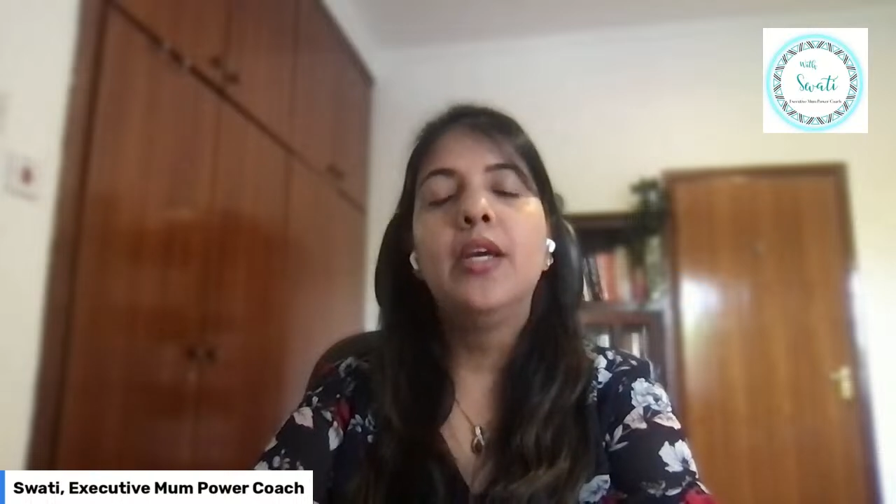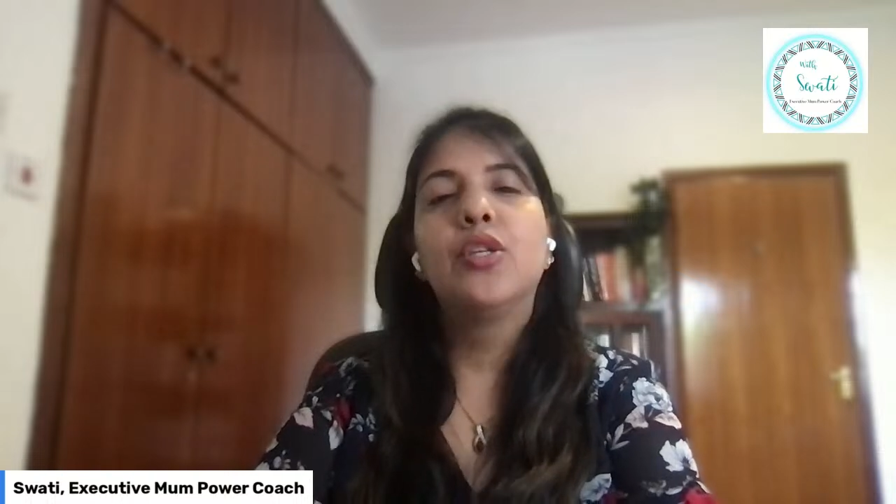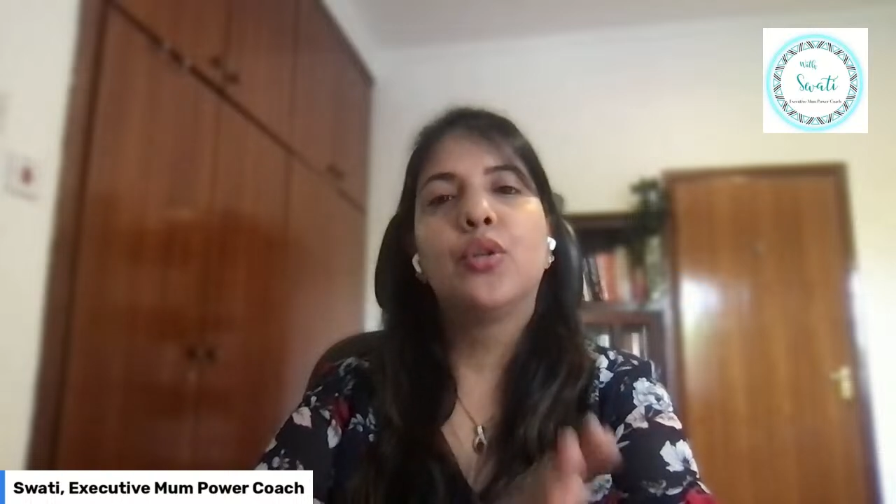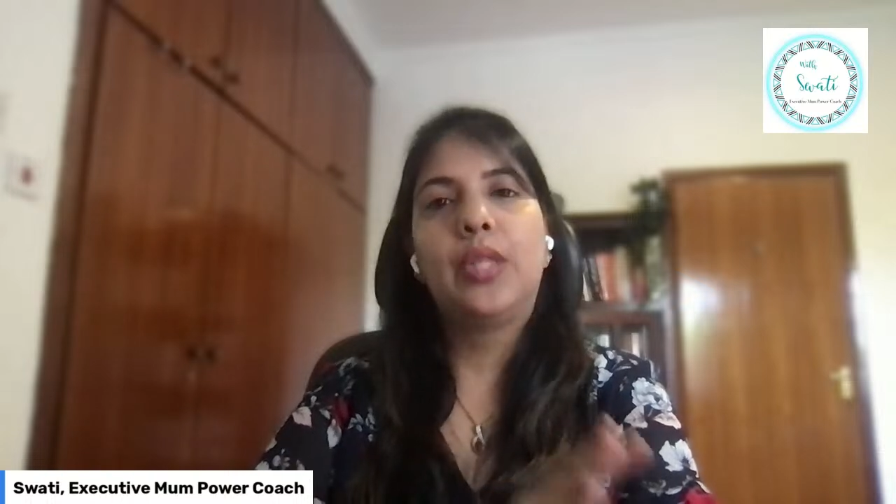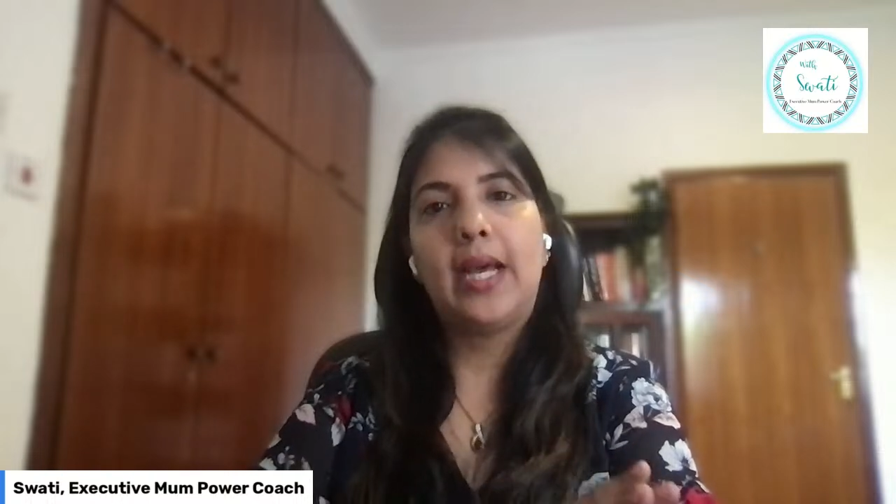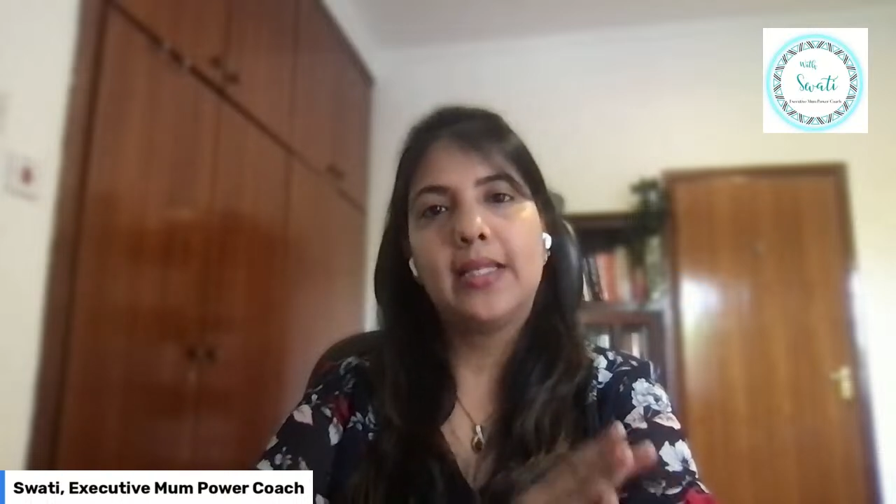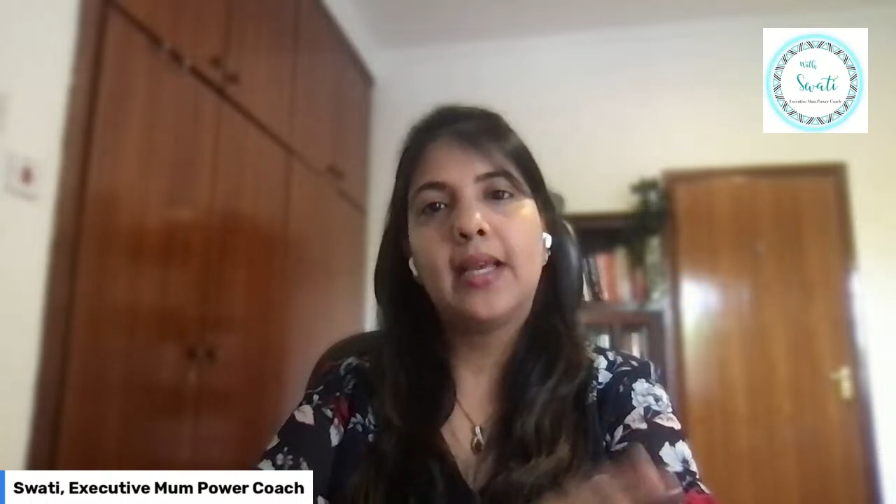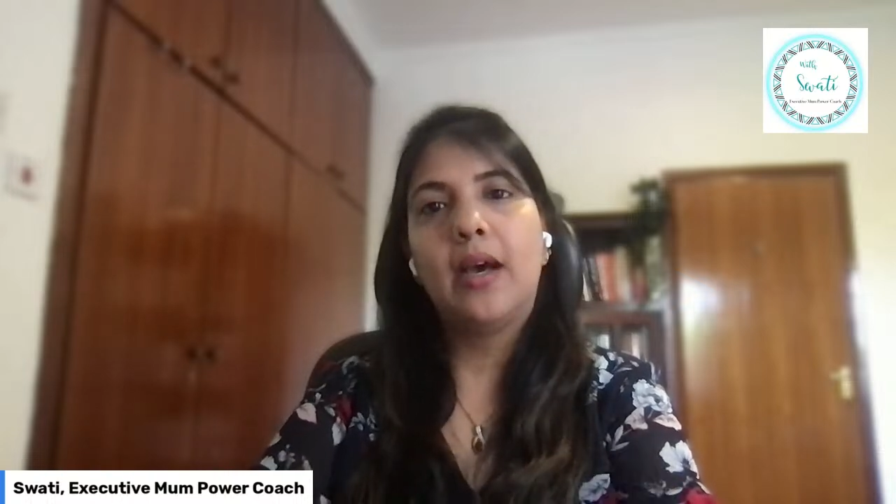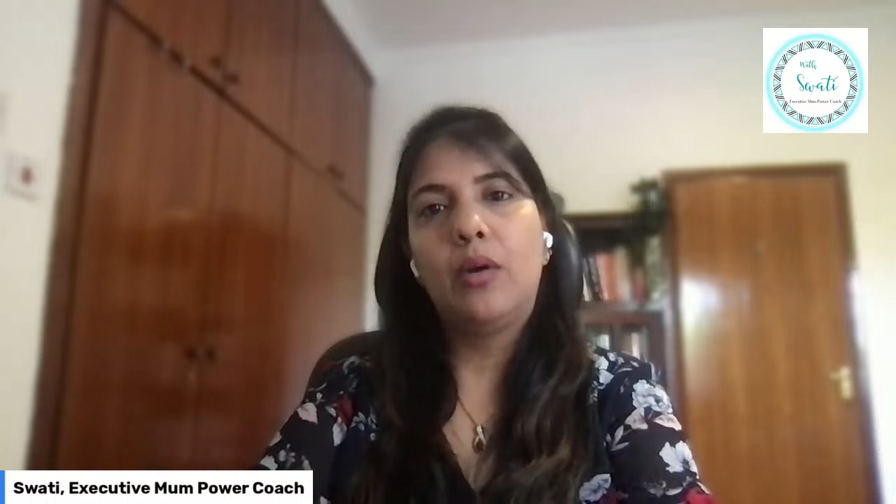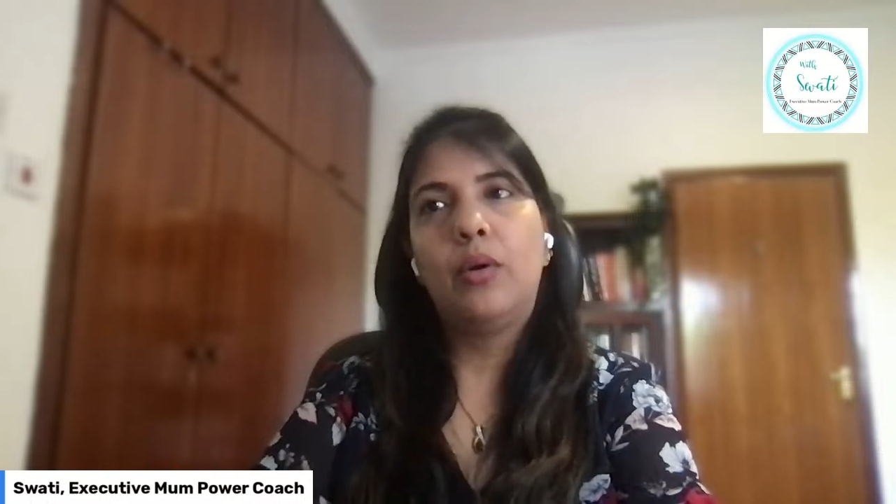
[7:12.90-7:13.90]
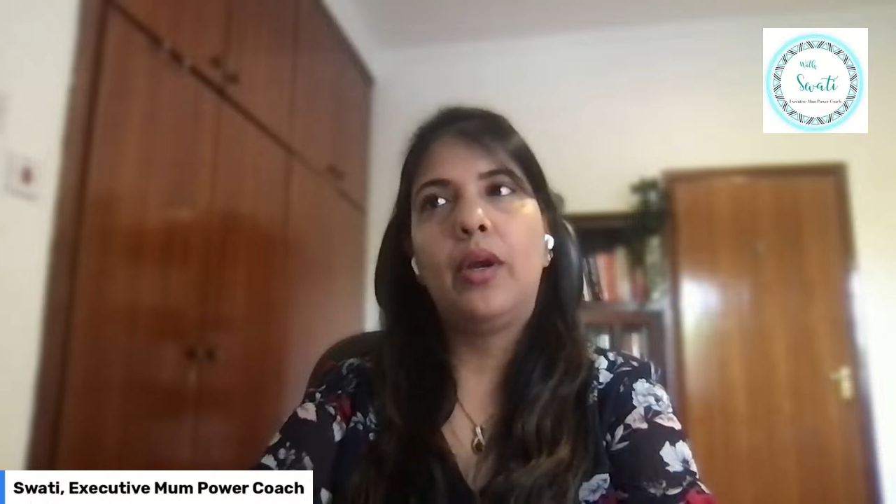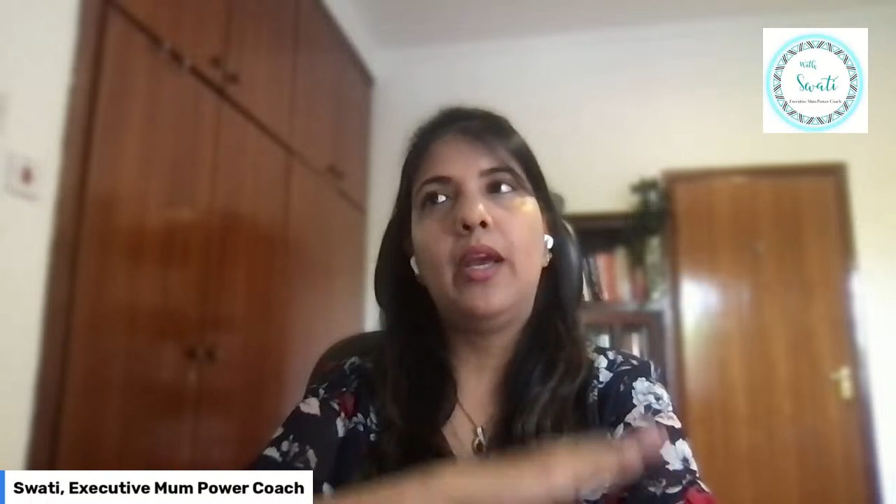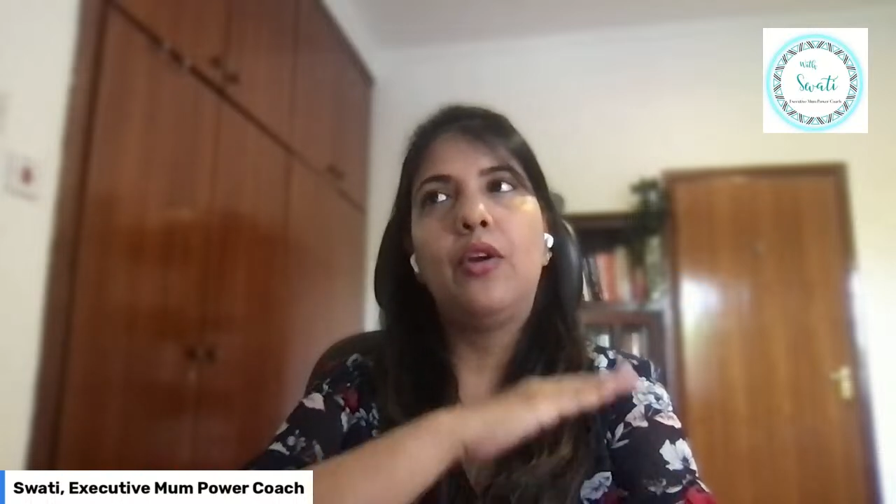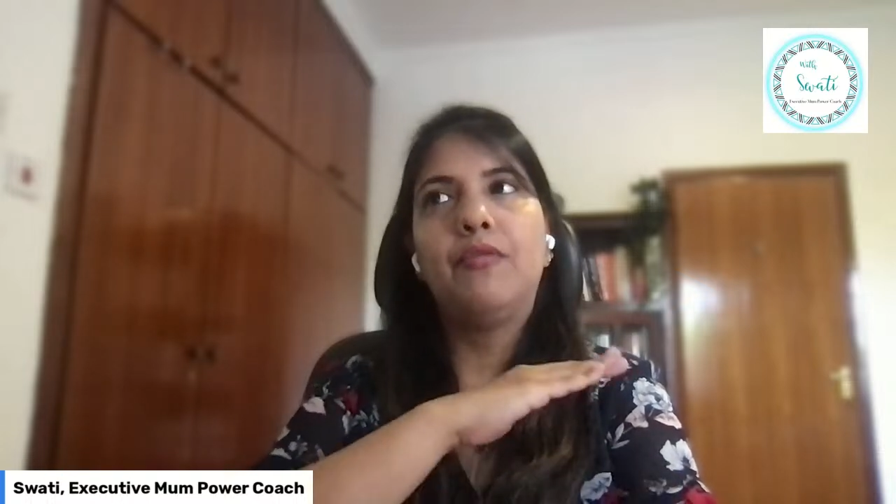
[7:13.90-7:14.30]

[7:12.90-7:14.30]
So that's how, on